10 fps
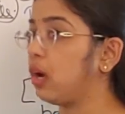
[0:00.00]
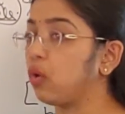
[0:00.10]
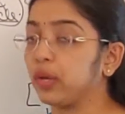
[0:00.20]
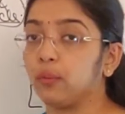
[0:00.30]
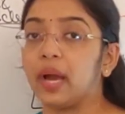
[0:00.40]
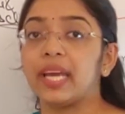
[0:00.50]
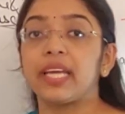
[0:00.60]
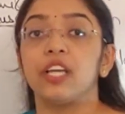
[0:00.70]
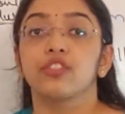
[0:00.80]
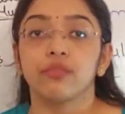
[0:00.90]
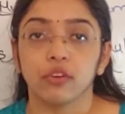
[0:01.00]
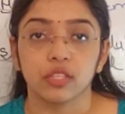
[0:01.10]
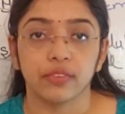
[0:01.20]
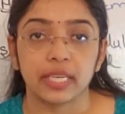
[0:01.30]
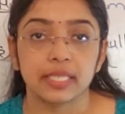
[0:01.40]
Okay, why calcium
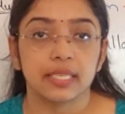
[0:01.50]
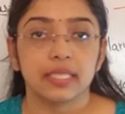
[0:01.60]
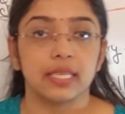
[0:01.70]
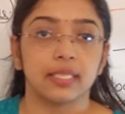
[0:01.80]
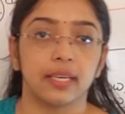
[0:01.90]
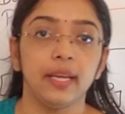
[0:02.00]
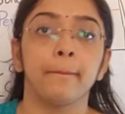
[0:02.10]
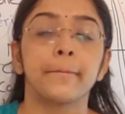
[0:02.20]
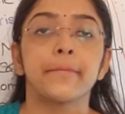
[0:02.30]
phosphate is necessary?